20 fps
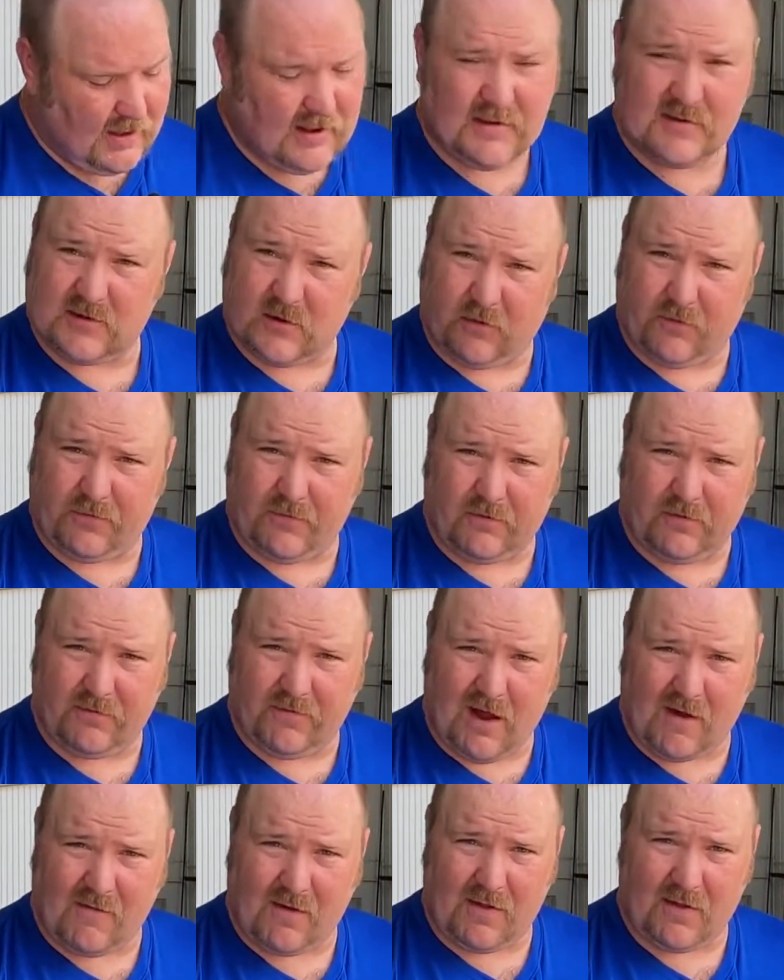CL55
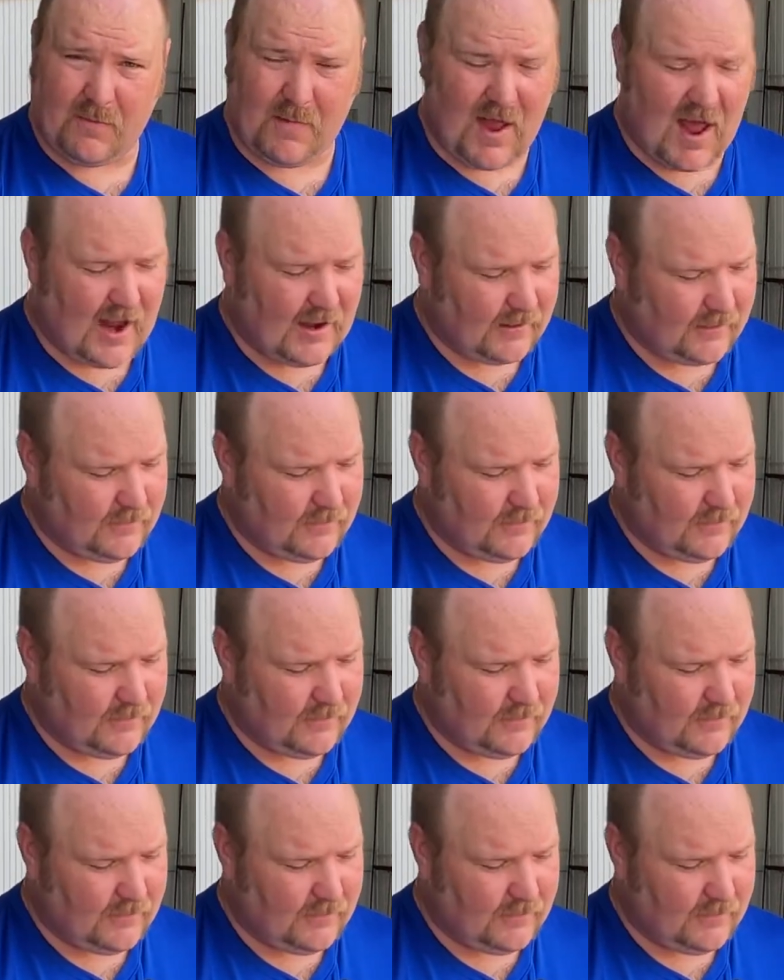on the back.